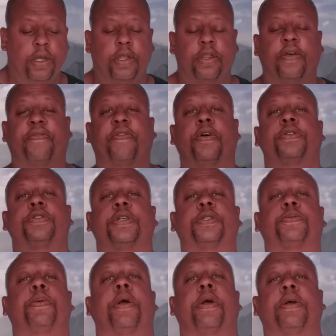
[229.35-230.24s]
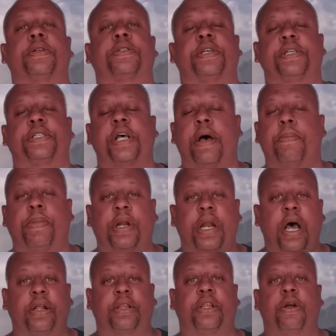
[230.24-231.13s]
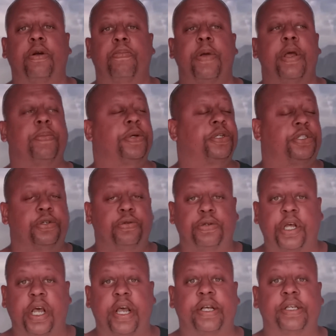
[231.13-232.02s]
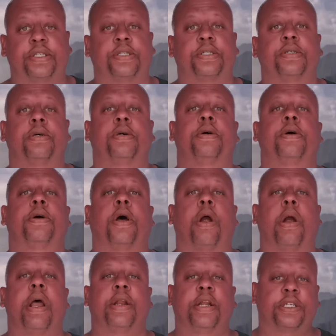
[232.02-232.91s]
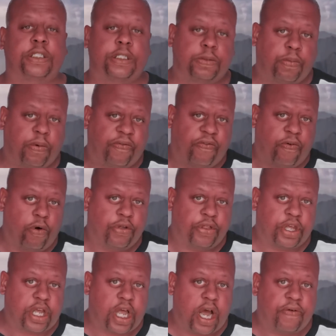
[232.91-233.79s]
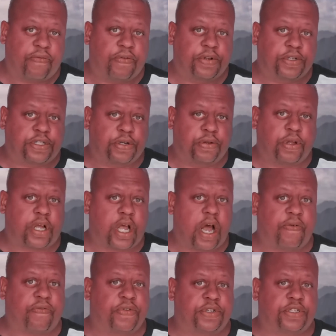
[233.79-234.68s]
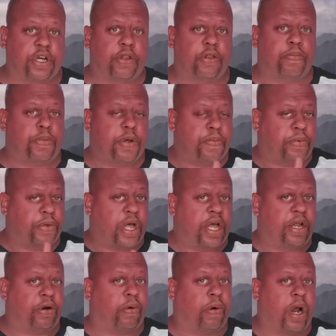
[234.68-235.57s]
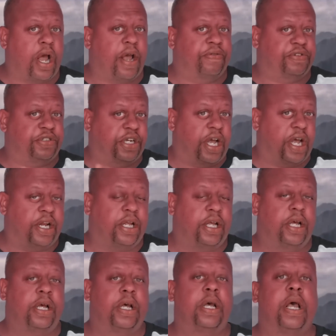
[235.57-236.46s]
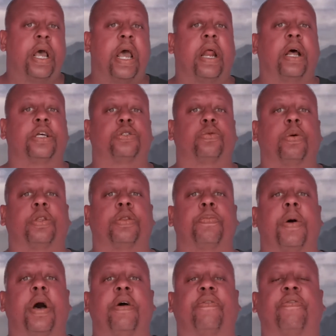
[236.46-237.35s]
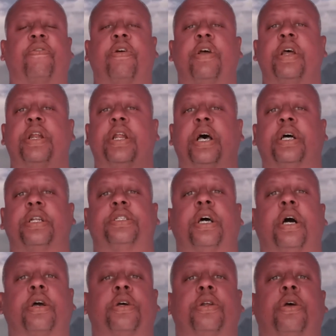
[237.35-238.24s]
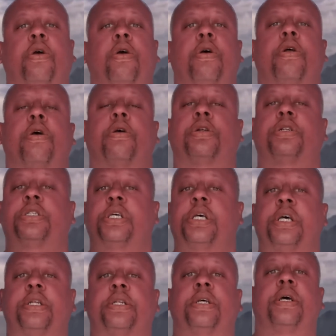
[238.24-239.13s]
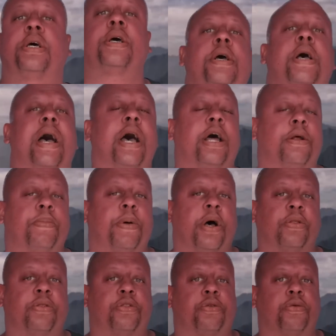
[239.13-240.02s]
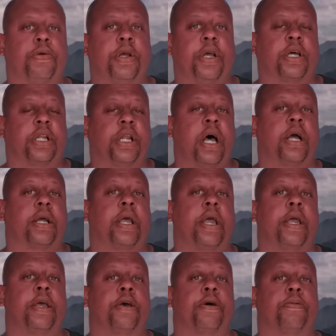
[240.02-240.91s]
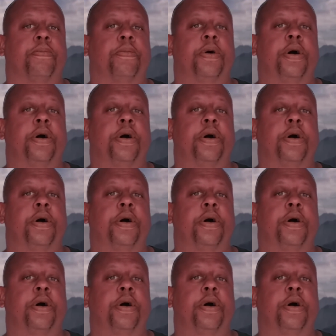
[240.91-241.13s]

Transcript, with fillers: the first experience is I've been out there maybe two days. All right, and this is before the conference, so the conference, all the people hadn't arrived yet. And I was with my friend uh, talking to her in her tent at about 3 o'clock a.m.